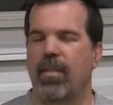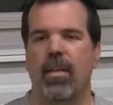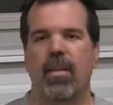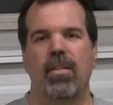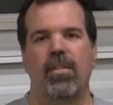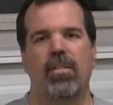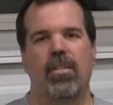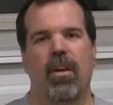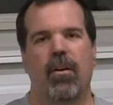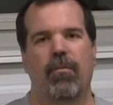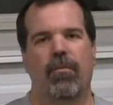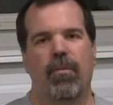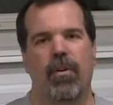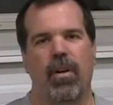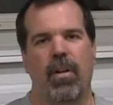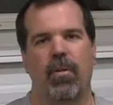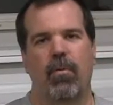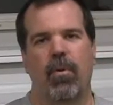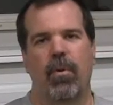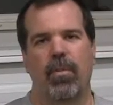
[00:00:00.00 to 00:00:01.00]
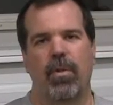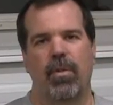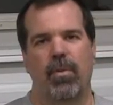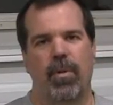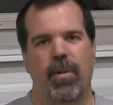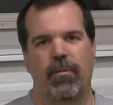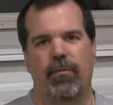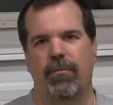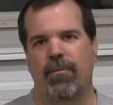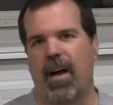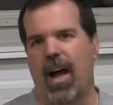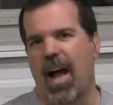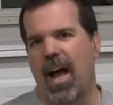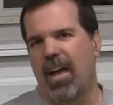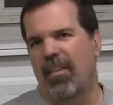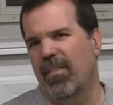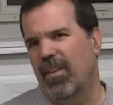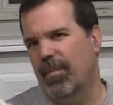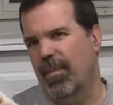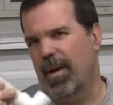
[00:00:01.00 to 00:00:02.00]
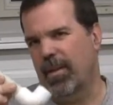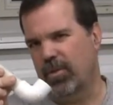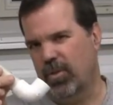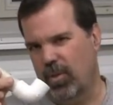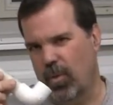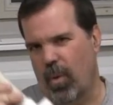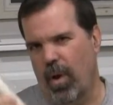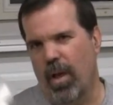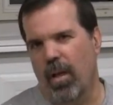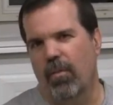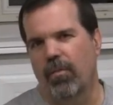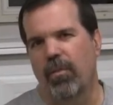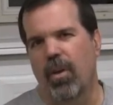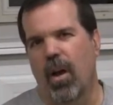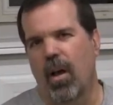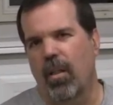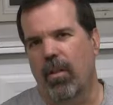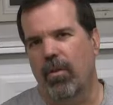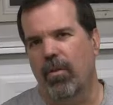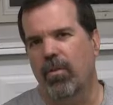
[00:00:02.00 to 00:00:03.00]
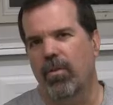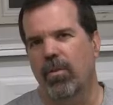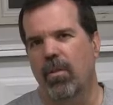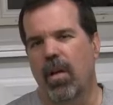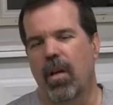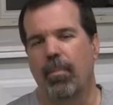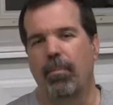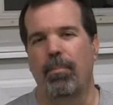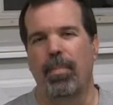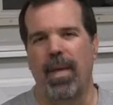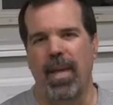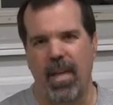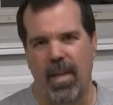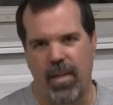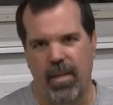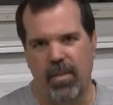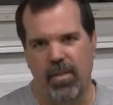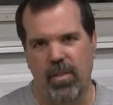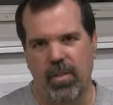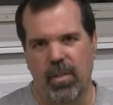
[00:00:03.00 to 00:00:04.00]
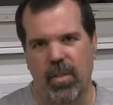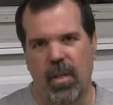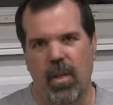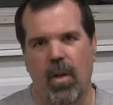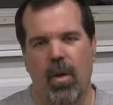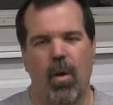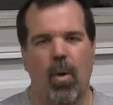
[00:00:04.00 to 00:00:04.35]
these sell for anywhere between five and about $12 a piece.